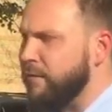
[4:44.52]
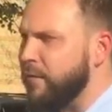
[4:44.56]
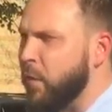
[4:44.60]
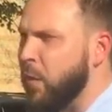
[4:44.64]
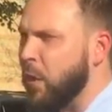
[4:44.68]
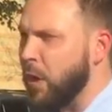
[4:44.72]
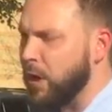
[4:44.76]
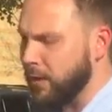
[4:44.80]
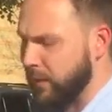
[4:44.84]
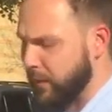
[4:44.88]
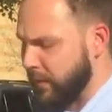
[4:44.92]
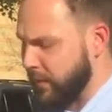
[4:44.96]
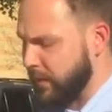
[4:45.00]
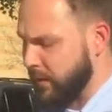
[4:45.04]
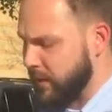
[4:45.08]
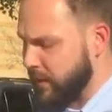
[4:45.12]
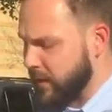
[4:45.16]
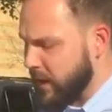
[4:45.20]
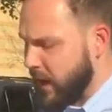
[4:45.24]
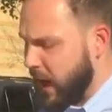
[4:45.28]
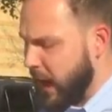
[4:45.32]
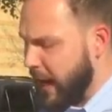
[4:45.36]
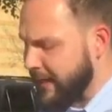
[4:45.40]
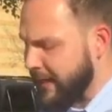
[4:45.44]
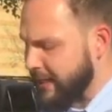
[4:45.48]
Fourth,
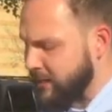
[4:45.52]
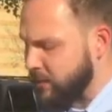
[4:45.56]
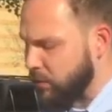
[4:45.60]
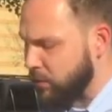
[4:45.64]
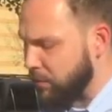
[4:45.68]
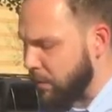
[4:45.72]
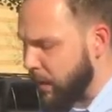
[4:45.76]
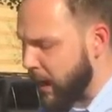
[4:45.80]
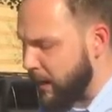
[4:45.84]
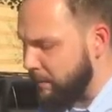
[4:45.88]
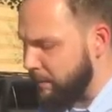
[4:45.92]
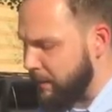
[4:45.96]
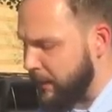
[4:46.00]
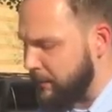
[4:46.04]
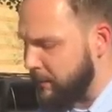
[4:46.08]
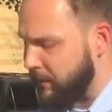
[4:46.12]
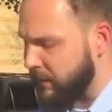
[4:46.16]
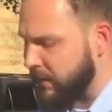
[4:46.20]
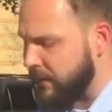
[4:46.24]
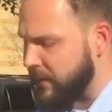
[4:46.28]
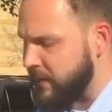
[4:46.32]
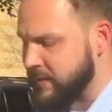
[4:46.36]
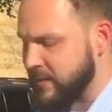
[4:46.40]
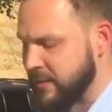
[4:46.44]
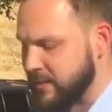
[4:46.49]
I need to remind
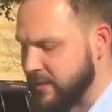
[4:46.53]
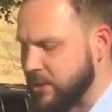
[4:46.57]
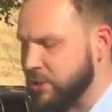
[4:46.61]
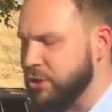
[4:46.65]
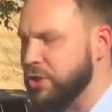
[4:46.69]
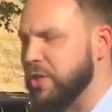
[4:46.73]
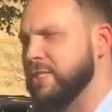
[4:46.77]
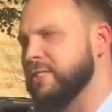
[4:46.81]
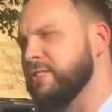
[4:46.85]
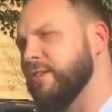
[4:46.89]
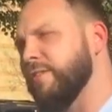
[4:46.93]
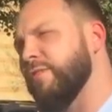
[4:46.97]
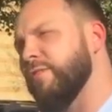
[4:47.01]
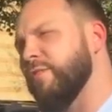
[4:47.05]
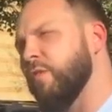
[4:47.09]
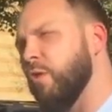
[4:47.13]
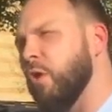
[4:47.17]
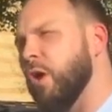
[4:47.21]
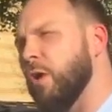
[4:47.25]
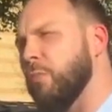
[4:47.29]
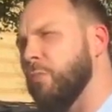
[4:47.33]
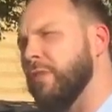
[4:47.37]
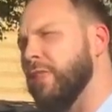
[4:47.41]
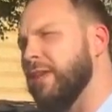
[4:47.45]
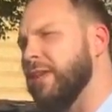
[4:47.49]
people that this isn't just a
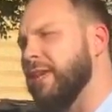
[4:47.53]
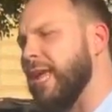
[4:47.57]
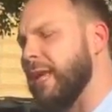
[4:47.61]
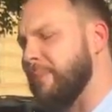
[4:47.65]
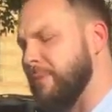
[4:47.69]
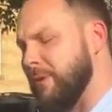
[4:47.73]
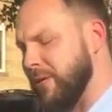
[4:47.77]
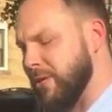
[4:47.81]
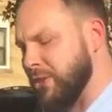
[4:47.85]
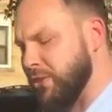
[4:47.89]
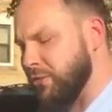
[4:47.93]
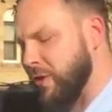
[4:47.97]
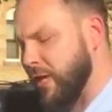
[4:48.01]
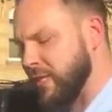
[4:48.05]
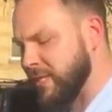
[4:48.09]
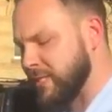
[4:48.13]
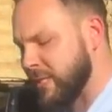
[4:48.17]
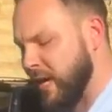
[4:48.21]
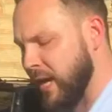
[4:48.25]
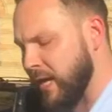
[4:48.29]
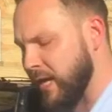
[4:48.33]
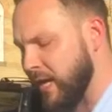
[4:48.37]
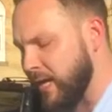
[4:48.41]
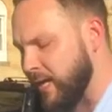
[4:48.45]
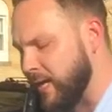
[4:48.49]
form with a name and address
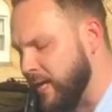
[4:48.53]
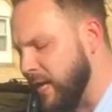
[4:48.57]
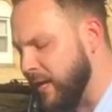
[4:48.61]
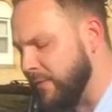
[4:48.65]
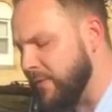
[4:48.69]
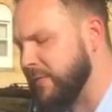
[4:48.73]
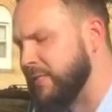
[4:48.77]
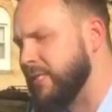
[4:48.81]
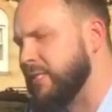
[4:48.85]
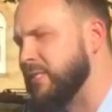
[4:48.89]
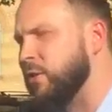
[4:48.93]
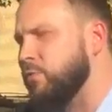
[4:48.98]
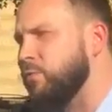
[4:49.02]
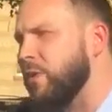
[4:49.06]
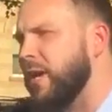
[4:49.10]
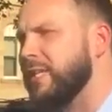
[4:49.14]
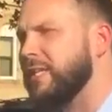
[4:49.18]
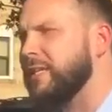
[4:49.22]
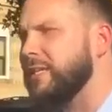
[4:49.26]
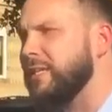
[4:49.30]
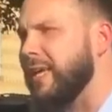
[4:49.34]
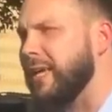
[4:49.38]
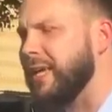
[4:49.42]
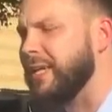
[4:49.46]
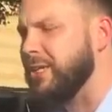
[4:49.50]
on it. This is a
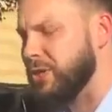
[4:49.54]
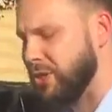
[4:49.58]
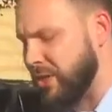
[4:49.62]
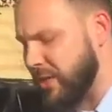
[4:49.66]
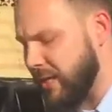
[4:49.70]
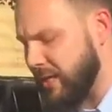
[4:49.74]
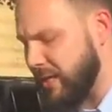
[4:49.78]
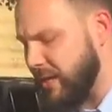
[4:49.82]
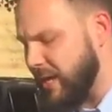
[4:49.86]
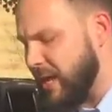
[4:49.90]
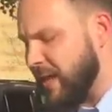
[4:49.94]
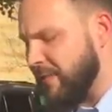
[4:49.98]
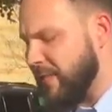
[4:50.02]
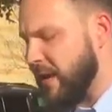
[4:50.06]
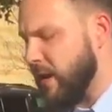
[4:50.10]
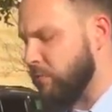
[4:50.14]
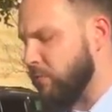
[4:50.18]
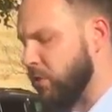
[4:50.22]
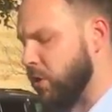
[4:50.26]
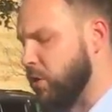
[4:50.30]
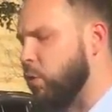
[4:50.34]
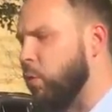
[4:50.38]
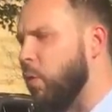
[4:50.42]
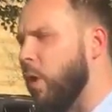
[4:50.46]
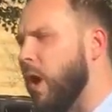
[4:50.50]
regulation
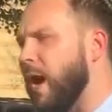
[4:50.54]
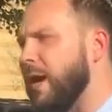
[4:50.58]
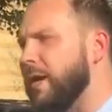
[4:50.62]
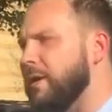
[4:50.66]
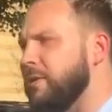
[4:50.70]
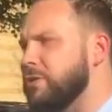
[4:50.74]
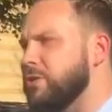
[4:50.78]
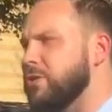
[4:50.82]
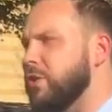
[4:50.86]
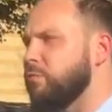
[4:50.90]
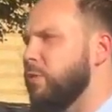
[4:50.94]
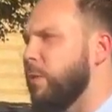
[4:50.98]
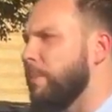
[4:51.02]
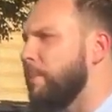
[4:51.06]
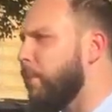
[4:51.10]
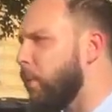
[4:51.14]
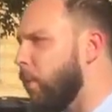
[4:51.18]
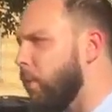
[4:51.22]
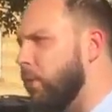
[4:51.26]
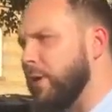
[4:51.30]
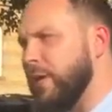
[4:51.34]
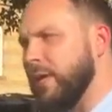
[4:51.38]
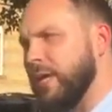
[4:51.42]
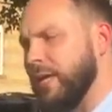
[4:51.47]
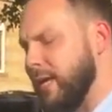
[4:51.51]
that requires the
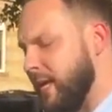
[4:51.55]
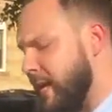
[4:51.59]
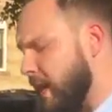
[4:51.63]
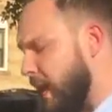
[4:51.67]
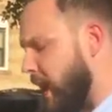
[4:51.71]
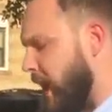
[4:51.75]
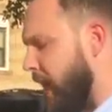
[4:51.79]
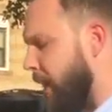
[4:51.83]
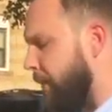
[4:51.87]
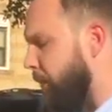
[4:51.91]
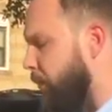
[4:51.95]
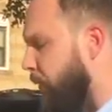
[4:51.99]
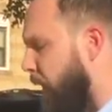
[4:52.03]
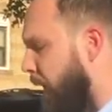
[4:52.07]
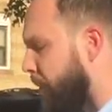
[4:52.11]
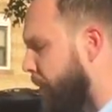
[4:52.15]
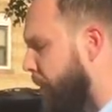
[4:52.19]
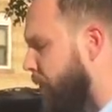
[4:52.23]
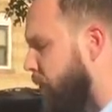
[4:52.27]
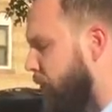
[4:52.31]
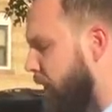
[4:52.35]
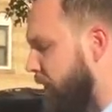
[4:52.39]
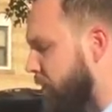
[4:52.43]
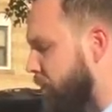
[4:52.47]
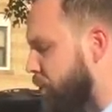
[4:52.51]
reporting and
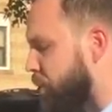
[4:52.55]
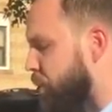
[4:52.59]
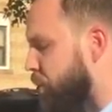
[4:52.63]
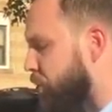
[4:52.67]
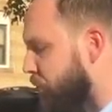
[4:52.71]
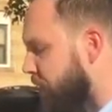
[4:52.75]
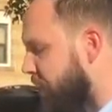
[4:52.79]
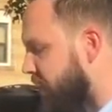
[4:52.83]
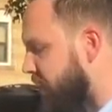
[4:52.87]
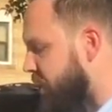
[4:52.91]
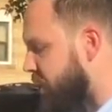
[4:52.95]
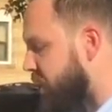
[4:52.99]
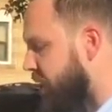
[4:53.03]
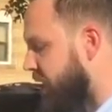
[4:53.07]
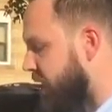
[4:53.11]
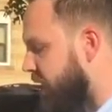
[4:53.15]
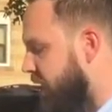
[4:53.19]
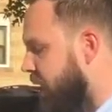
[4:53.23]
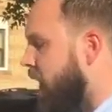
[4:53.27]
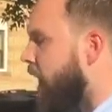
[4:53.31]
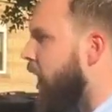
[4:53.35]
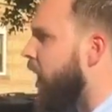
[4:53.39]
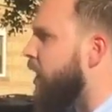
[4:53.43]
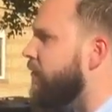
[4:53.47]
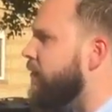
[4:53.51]
proper registration
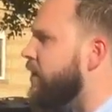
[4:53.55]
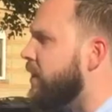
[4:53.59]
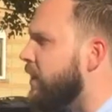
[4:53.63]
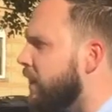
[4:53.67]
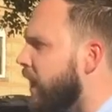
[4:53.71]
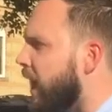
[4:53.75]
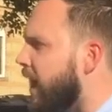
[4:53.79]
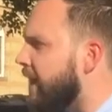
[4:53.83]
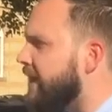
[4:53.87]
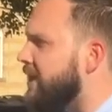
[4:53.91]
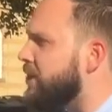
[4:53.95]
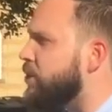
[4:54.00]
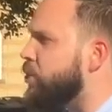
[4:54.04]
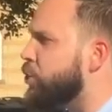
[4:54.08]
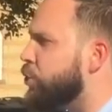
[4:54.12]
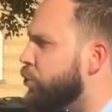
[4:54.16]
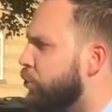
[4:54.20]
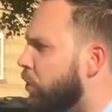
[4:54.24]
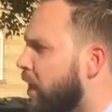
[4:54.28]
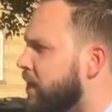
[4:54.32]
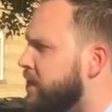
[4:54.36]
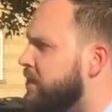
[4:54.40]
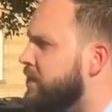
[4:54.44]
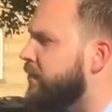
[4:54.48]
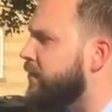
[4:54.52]
of client
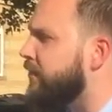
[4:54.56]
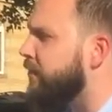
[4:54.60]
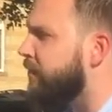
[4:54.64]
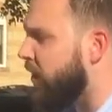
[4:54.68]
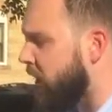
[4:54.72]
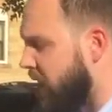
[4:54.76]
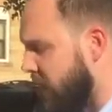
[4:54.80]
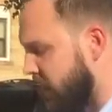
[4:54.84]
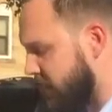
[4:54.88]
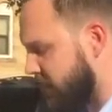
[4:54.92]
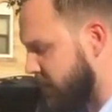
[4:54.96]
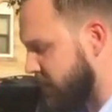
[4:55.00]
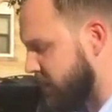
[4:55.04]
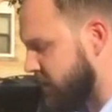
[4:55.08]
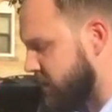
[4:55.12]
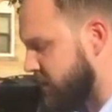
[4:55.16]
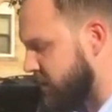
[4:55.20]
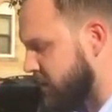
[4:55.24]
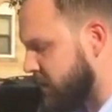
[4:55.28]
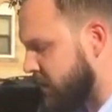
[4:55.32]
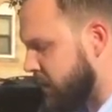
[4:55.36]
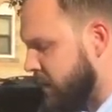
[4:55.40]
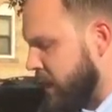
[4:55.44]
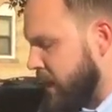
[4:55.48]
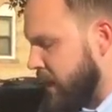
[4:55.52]
trust funds.
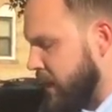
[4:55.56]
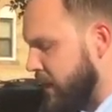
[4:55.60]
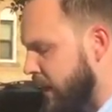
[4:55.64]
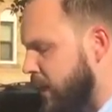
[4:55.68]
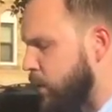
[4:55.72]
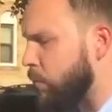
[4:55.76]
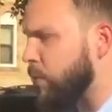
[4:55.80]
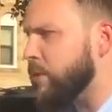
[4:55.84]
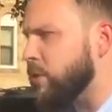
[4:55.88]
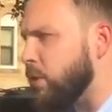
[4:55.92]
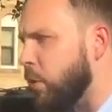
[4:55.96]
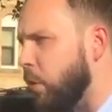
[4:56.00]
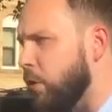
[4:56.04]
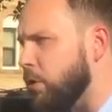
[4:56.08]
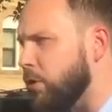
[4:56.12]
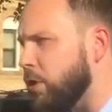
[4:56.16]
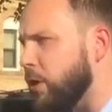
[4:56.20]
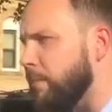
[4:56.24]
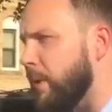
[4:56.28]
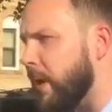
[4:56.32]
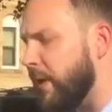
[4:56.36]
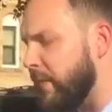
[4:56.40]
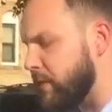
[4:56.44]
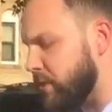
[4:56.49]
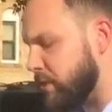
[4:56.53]
Nick was
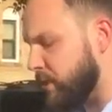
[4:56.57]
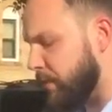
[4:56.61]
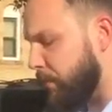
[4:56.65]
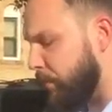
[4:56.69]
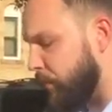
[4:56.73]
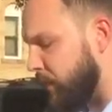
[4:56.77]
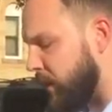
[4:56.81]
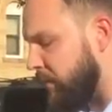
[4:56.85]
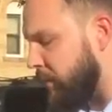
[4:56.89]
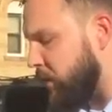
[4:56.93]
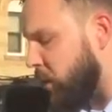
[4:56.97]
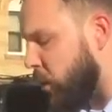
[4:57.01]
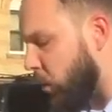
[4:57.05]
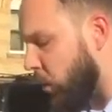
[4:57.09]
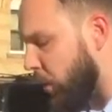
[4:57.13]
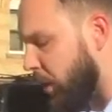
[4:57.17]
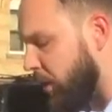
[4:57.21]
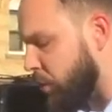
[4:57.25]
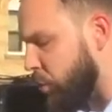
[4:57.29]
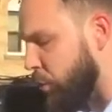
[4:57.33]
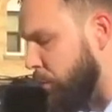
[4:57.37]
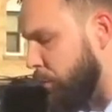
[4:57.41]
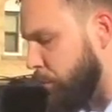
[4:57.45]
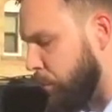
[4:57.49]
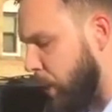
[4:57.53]
ordered by the Supreme
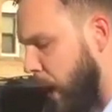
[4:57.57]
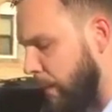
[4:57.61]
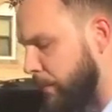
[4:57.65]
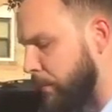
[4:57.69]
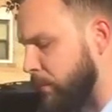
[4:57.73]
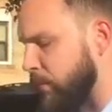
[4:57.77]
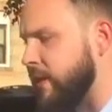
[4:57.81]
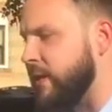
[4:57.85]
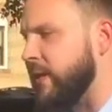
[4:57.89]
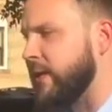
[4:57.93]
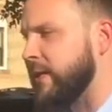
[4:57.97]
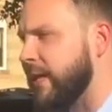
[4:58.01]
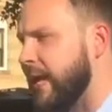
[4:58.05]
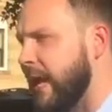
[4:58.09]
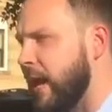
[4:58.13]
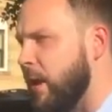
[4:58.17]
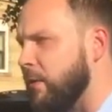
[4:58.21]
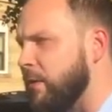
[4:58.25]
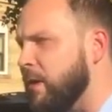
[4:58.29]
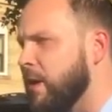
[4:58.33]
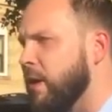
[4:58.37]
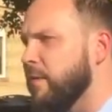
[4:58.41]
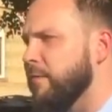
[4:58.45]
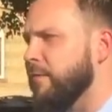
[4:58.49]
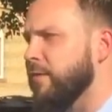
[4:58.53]
Court to properly
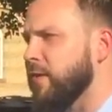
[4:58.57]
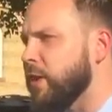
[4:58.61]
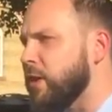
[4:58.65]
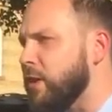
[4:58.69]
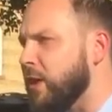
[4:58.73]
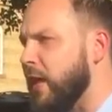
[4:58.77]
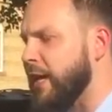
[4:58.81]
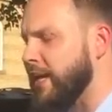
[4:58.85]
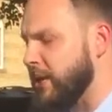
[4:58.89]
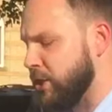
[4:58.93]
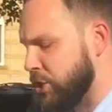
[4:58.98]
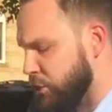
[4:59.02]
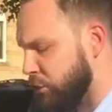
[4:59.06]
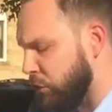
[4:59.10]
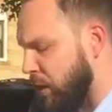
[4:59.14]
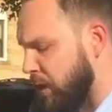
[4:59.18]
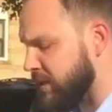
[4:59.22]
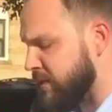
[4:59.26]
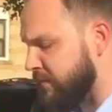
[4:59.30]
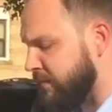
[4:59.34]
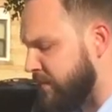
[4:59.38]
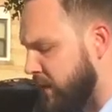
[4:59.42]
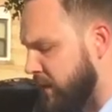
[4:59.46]
account for client trust